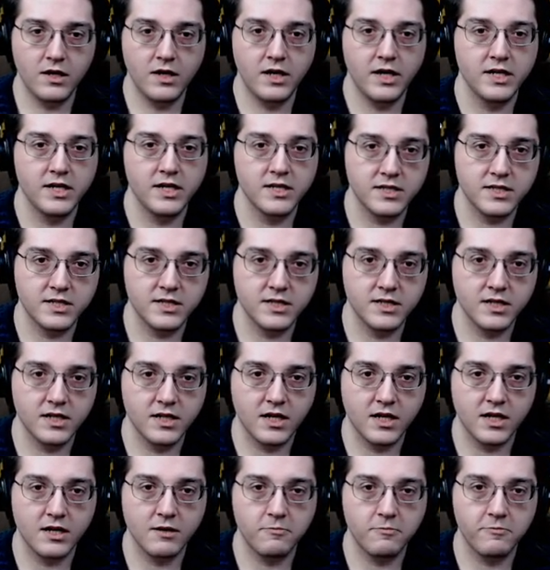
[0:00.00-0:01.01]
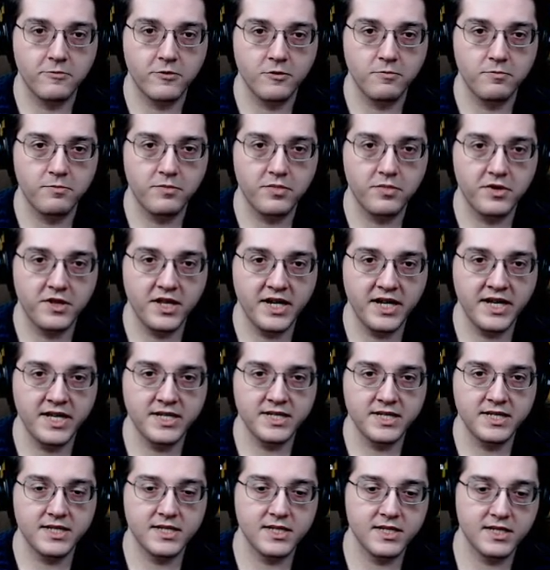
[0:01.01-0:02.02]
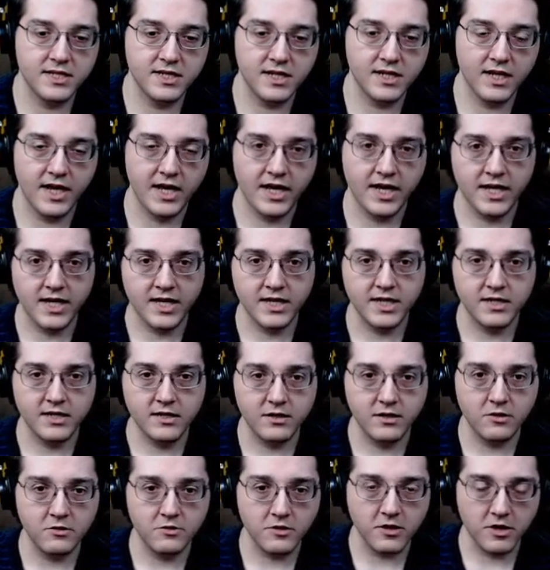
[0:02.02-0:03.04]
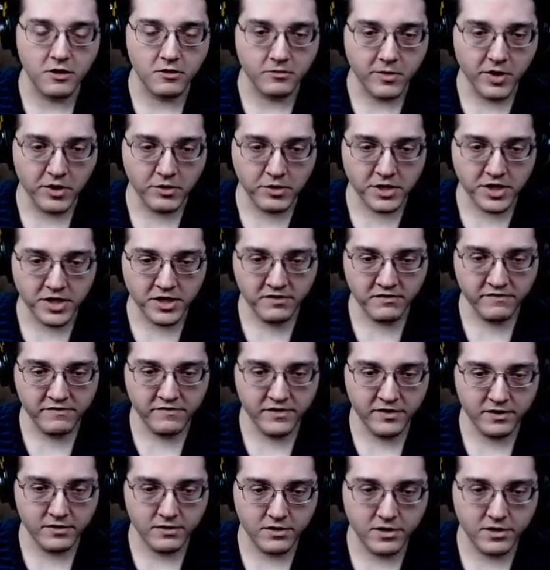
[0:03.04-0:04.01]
S copper plates. Add locomotive.